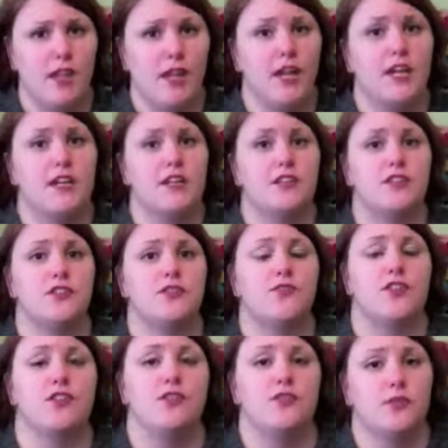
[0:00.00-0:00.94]
is
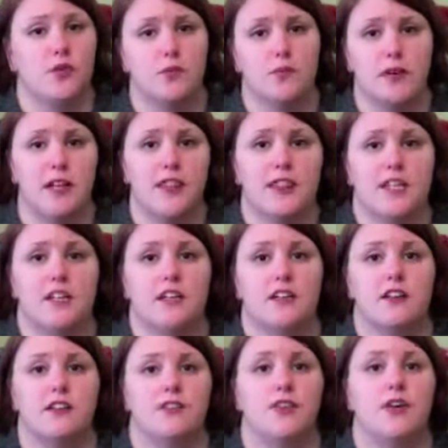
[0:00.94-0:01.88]
for the full month
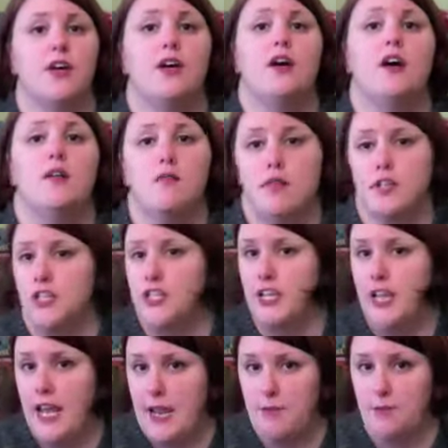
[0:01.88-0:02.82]
of March
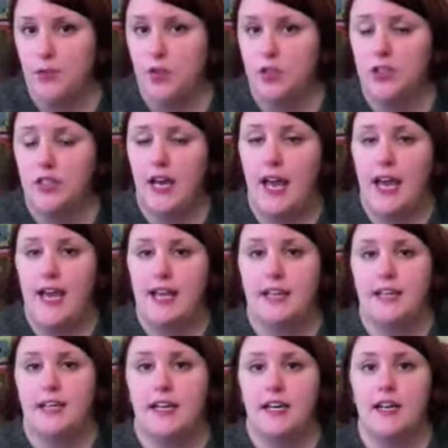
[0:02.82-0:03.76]
and April,
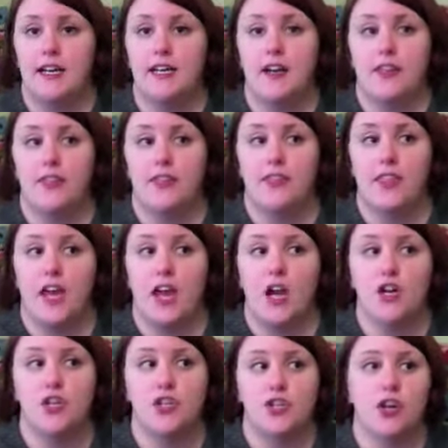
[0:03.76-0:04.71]
and they
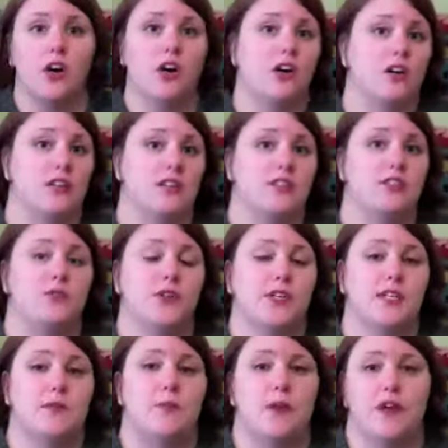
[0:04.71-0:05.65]
are shawls. You
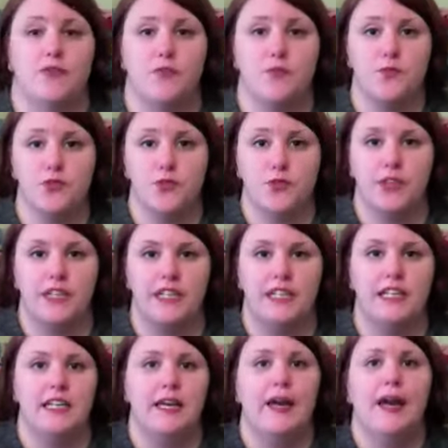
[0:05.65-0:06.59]
get to pick from
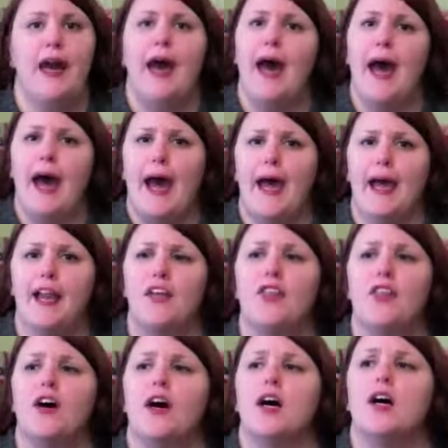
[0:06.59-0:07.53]
3, and I
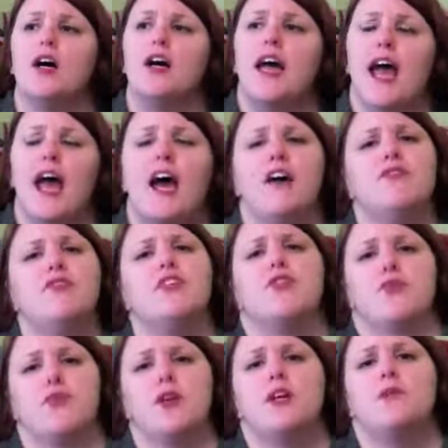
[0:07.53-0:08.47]
thought having
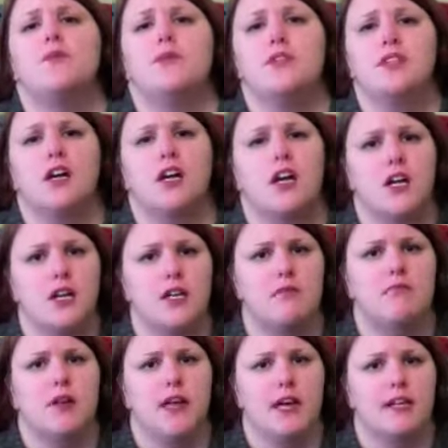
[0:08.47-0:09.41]
3 was a
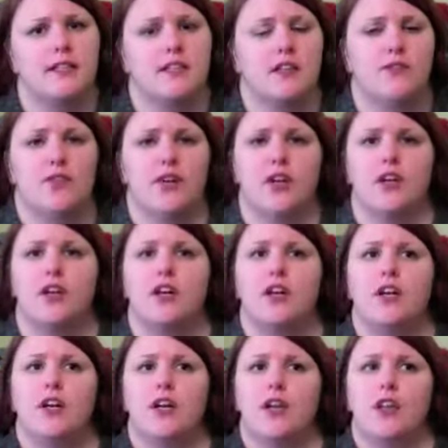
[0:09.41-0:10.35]
good mix. I figure
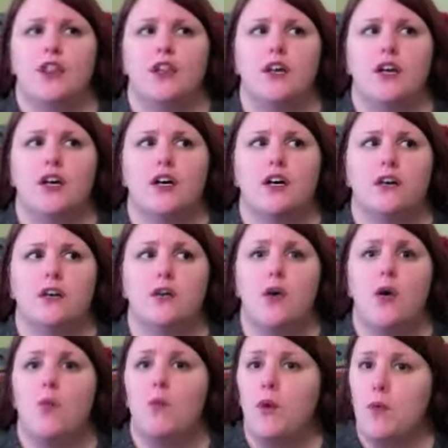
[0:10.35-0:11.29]
the
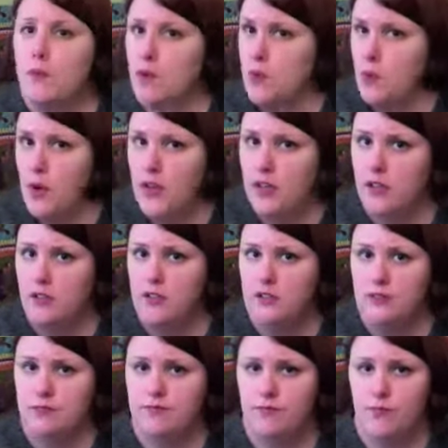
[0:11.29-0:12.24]

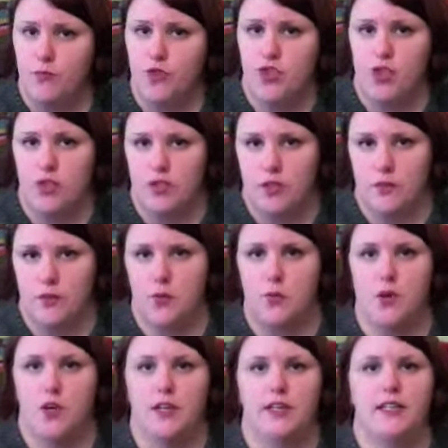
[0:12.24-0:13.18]
Whippoorwill, shawl number
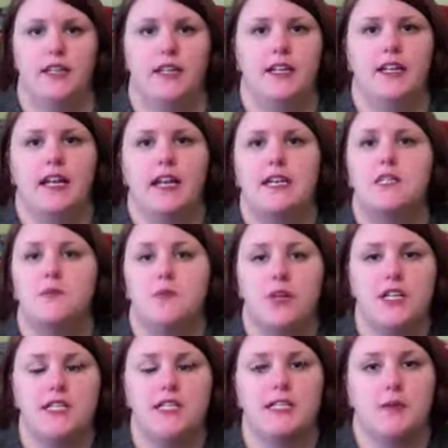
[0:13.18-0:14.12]
1, is
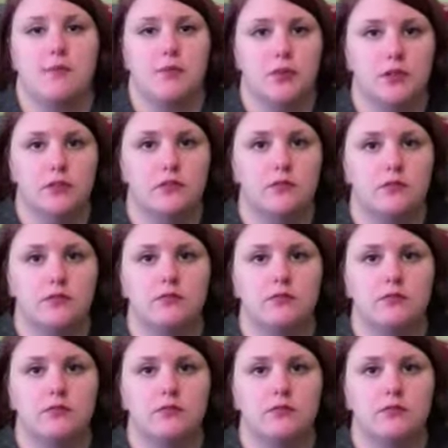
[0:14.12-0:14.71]
pretty simple,